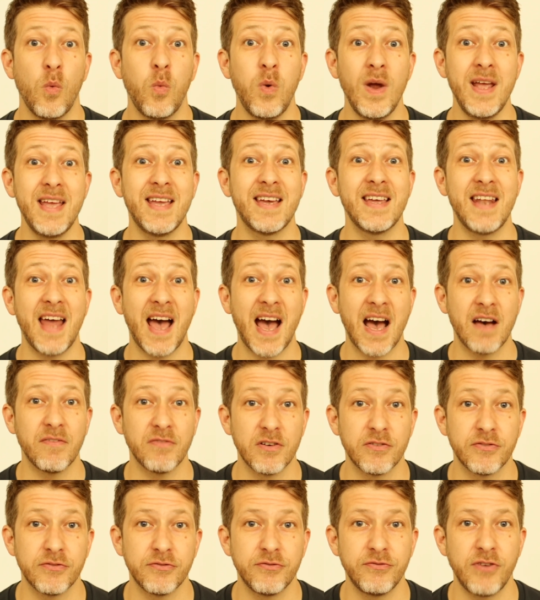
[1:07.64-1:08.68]
We can have
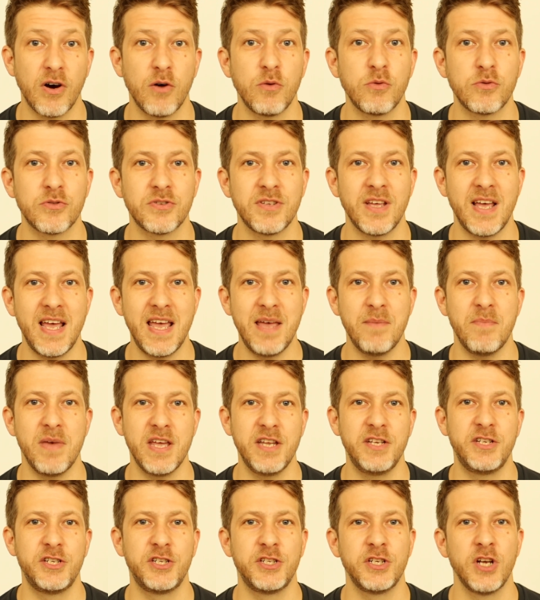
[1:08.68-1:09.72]
a false
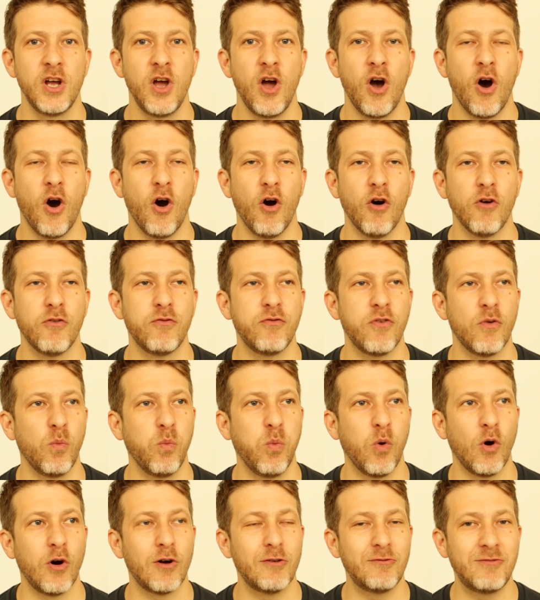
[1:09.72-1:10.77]
image of
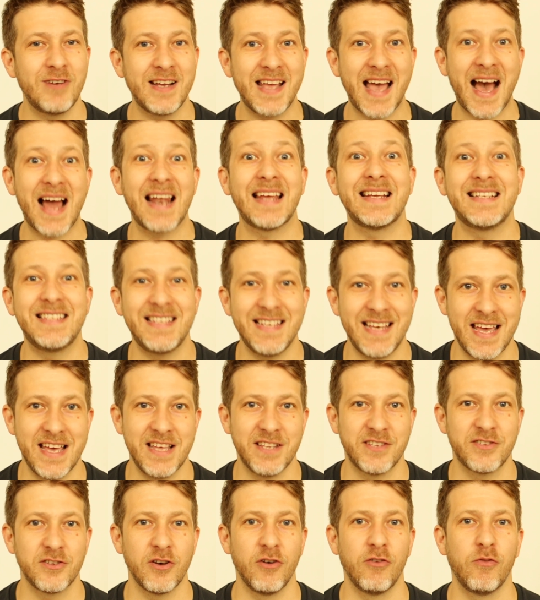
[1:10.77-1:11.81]
what reality
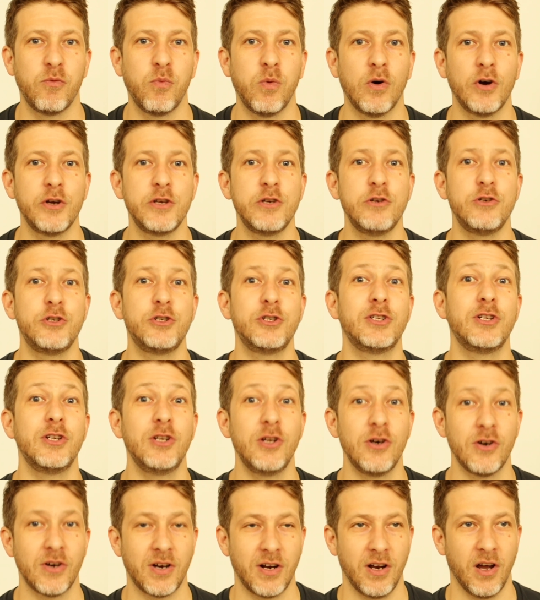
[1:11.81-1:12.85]
is, of what you should
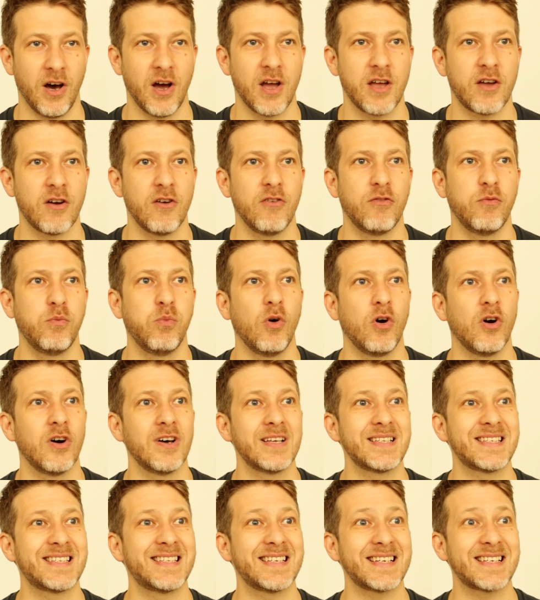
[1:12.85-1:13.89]
look like, of
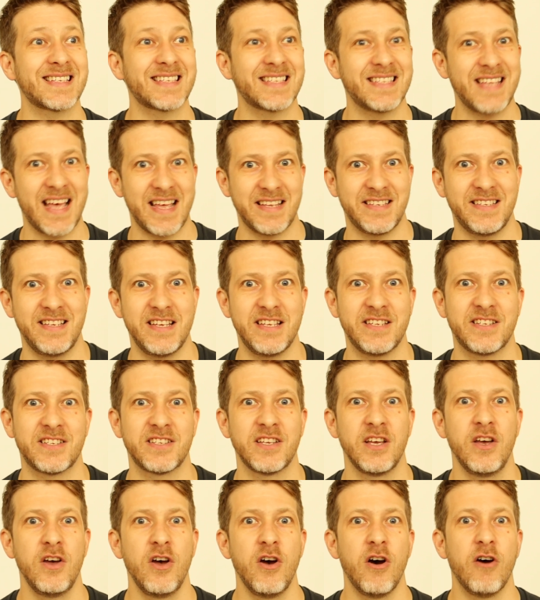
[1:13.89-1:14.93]
what success is,